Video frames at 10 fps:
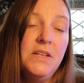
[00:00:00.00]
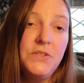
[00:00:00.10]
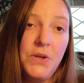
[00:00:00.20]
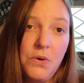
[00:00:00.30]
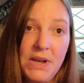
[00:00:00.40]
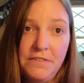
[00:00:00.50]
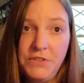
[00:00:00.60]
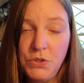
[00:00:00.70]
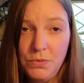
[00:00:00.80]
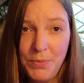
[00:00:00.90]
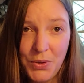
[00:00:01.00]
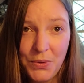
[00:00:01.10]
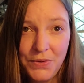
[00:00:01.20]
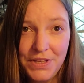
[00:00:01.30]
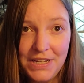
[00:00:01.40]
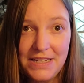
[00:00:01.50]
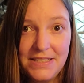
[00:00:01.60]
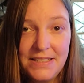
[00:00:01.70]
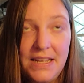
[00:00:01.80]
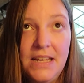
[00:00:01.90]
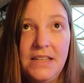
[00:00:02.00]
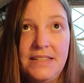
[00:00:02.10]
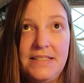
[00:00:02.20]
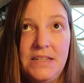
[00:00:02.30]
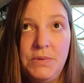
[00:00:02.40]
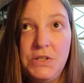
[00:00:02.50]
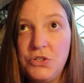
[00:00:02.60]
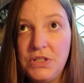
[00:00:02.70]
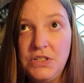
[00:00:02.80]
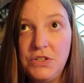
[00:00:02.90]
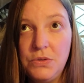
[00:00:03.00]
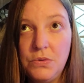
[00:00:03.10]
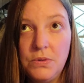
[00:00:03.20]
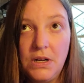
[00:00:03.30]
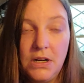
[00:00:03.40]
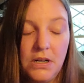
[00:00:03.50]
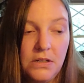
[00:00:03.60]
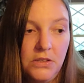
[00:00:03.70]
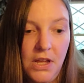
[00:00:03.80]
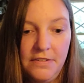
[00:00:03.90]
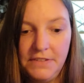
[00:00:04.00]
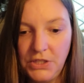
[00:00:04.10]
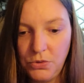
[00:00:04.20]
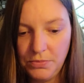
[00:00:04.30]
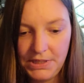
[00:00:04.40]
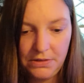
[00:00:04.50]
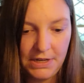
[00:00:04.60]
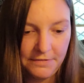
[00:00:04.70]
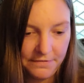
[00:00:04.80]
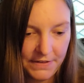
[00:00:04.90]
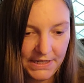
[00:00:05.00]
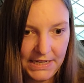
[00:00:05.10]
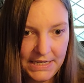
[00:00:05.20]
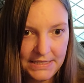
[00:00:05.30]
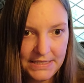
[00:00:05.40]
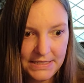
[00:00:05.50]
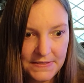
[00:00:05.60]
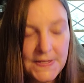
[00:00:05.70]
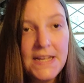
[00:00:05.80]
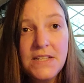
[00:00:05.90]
So if you pull this, let's see, we usually do our love and career and finances.